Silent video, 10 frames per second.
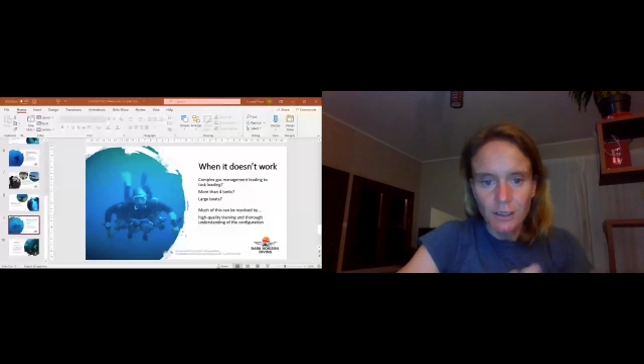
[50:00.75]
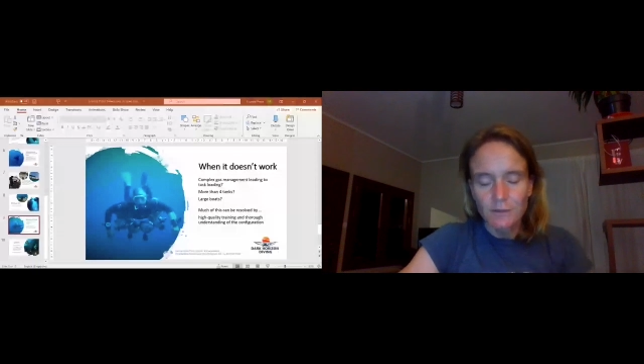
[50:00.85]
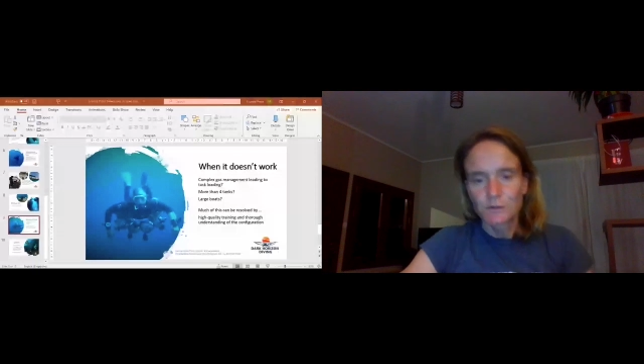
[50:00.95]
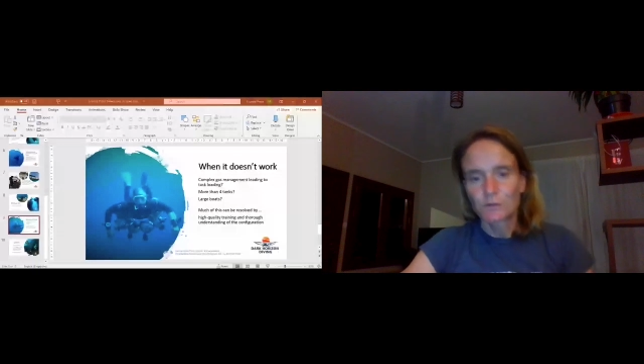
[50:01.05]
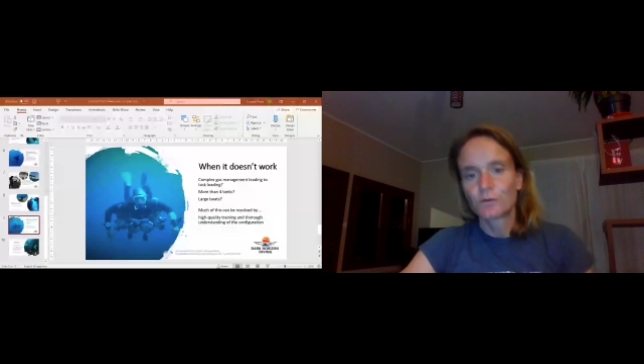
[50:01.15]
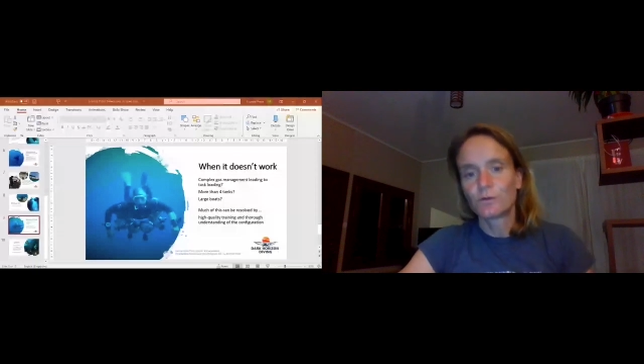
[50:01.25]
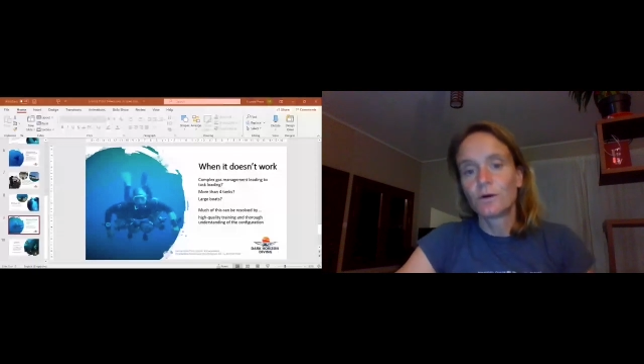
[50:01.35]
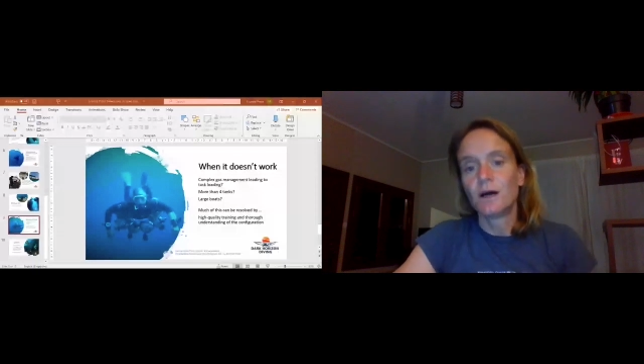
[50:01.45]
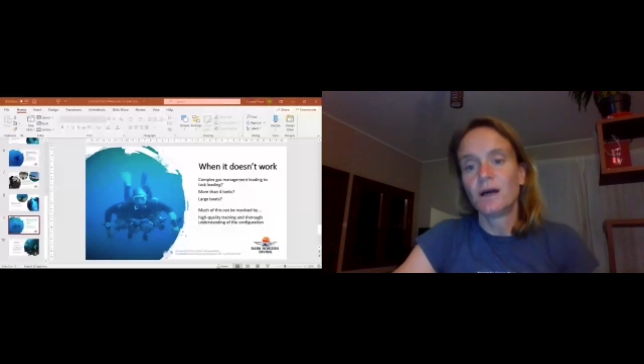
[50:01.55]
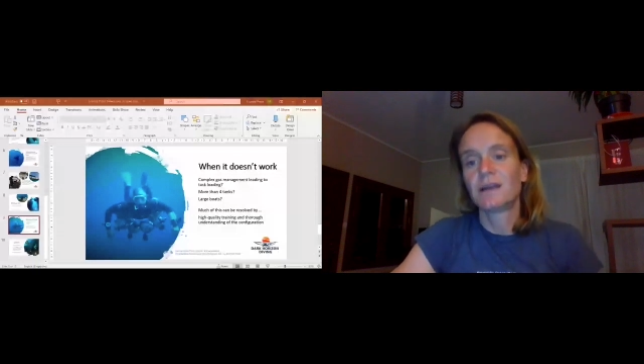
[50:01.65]

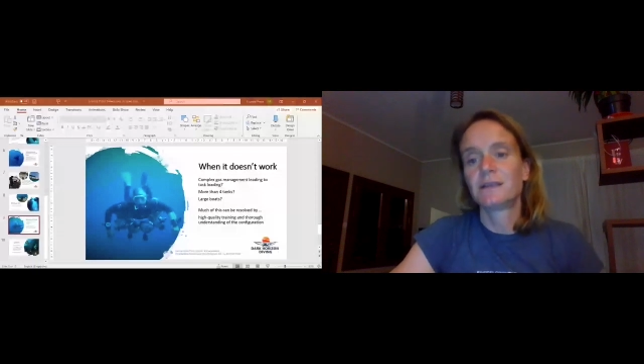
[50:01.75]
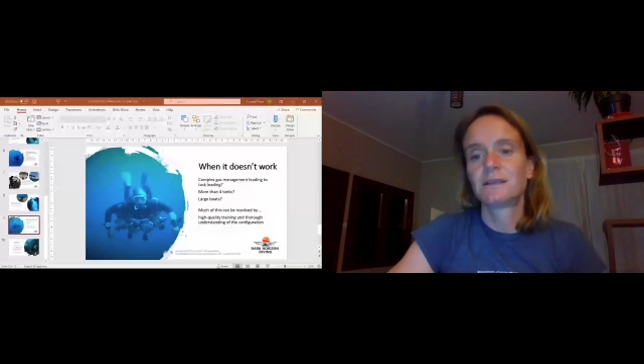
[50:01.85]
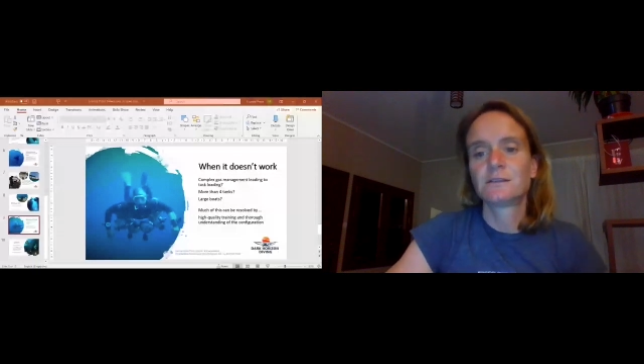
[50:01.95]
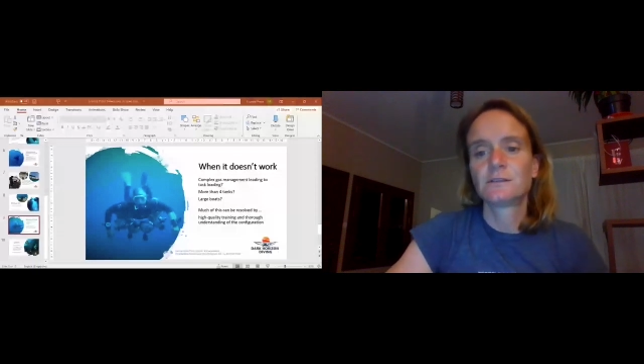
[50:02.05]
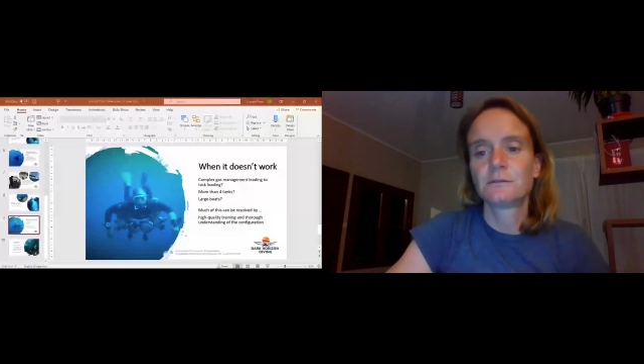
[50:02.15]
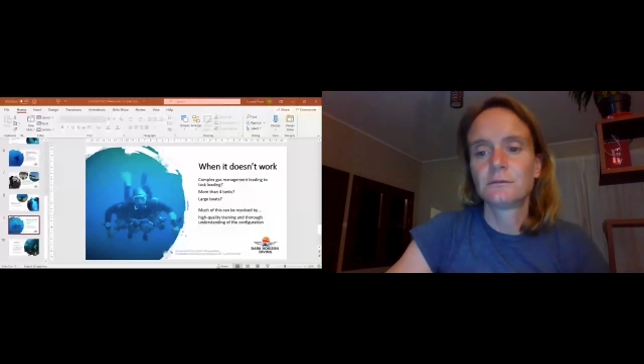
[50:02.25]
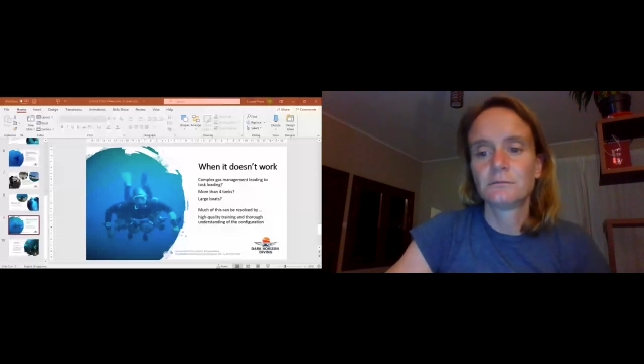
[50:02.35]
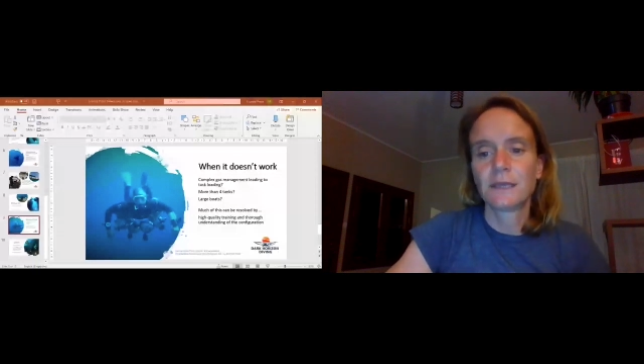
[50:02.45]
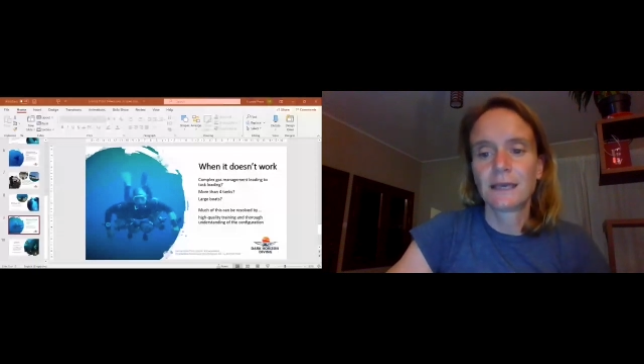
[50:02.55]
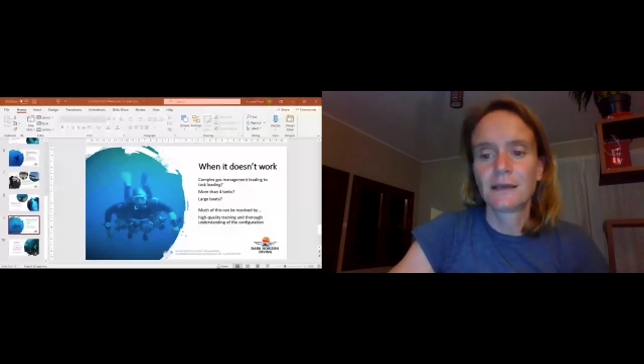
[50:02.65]
So I tend to
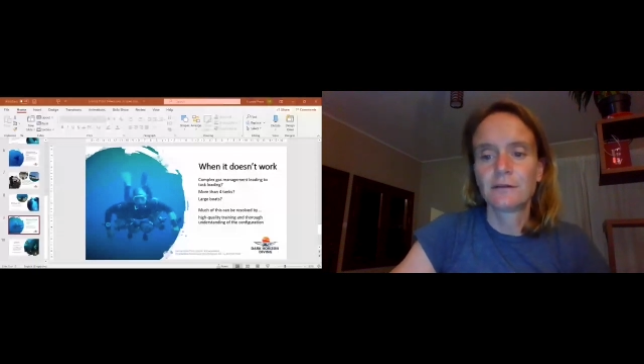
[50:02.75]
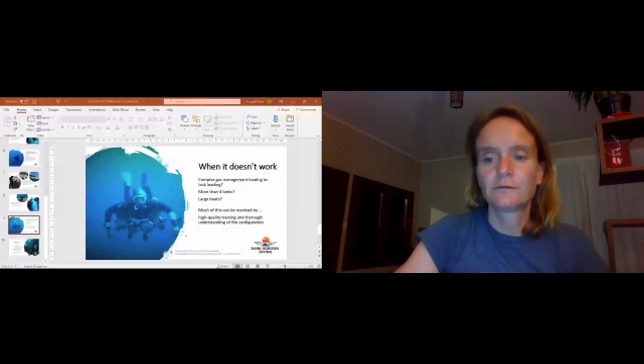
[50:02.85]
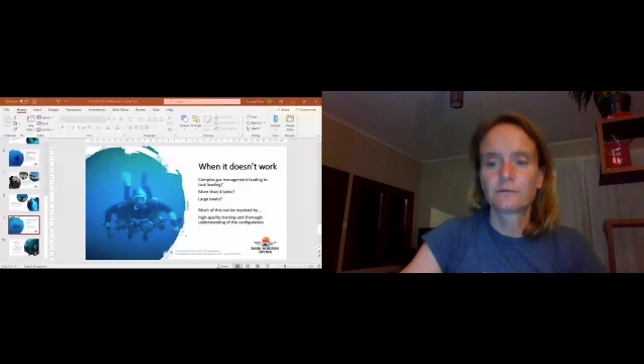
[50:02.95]
have